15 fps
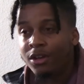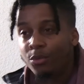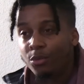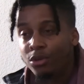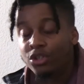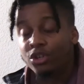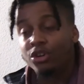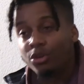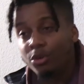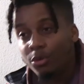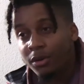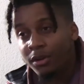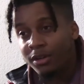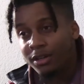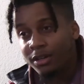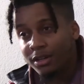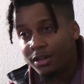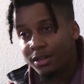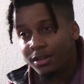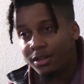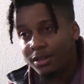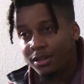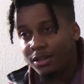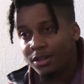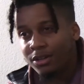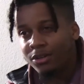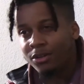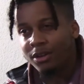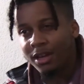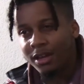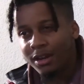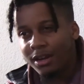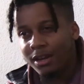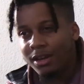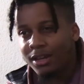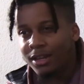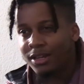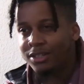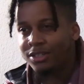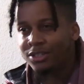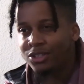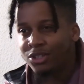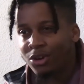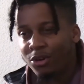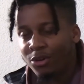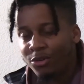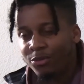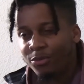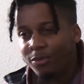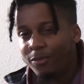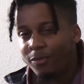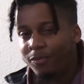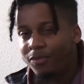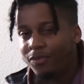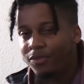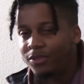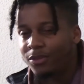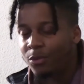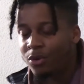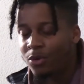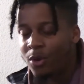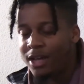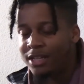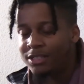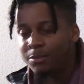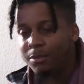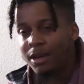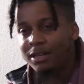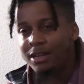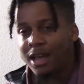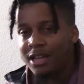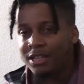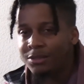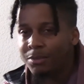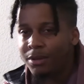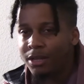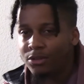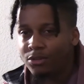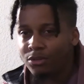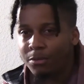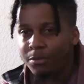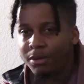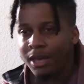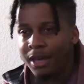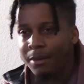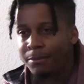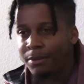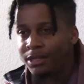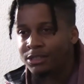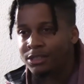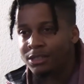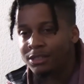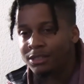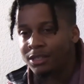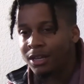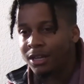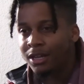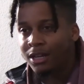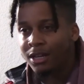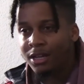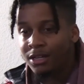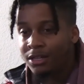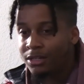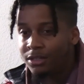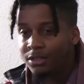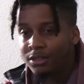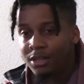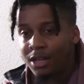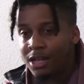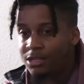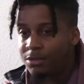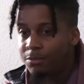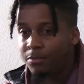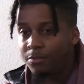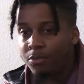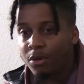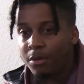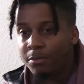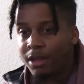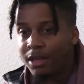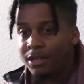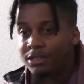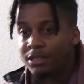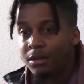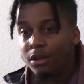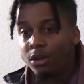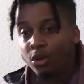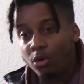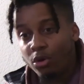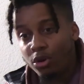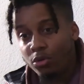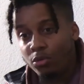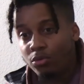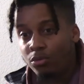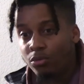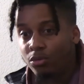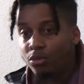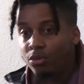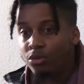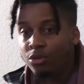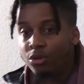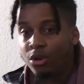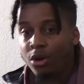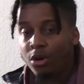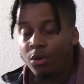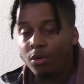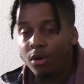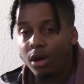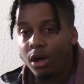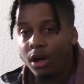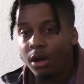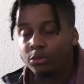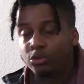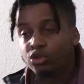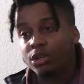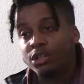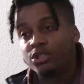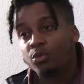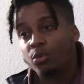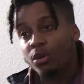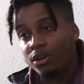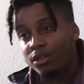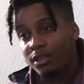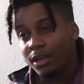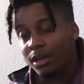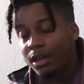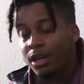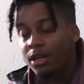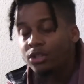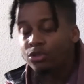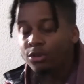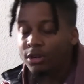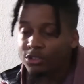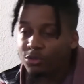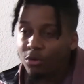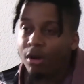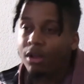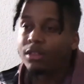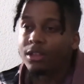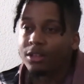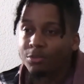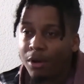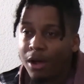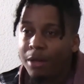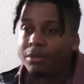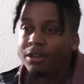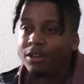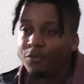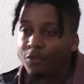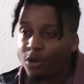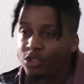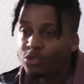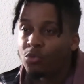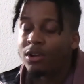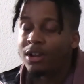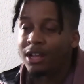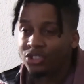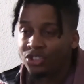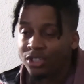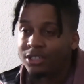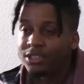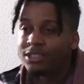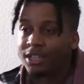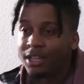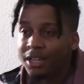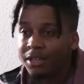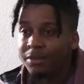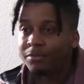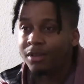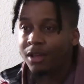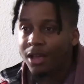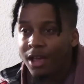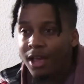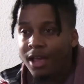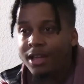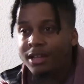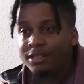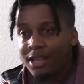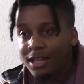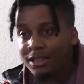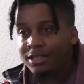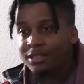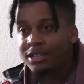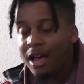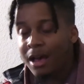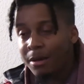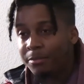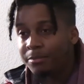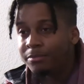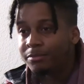what you're doing? Uh-huh. You get it? Yeah. So, what do I expect? I expect you to be ambitious. That's point blank loyal, you know, um, um, trustworthy. Trustworthy is probably the first one I should have said. Yeah, it's at the top.